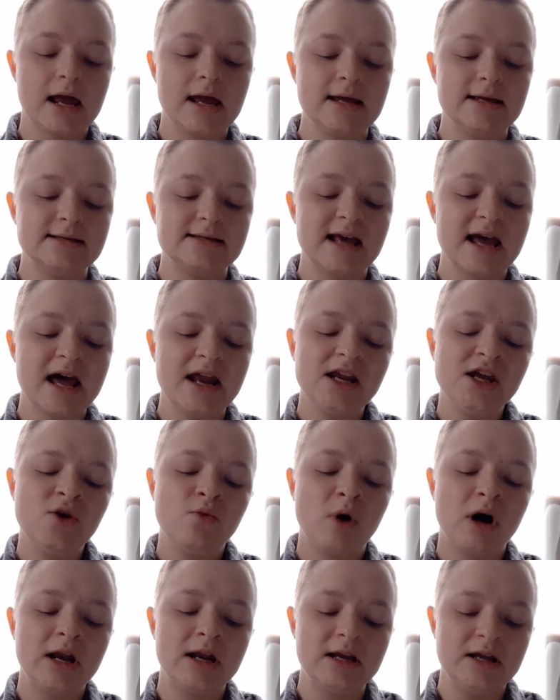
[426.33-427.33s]
"Is
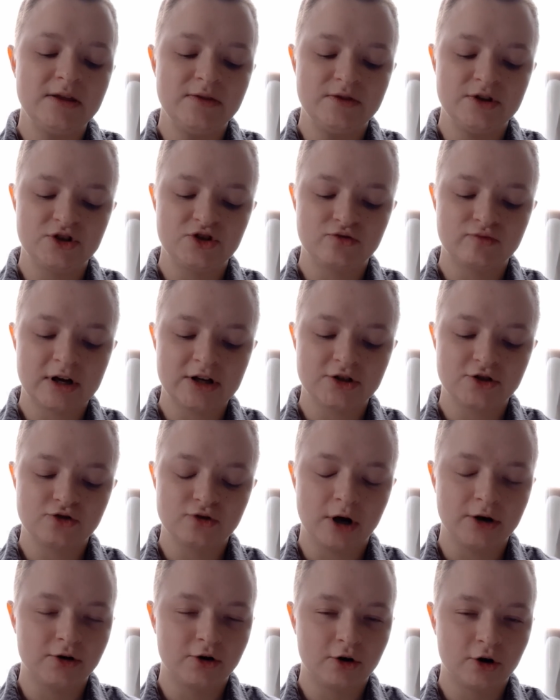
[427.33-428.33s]
anyone in this restaurant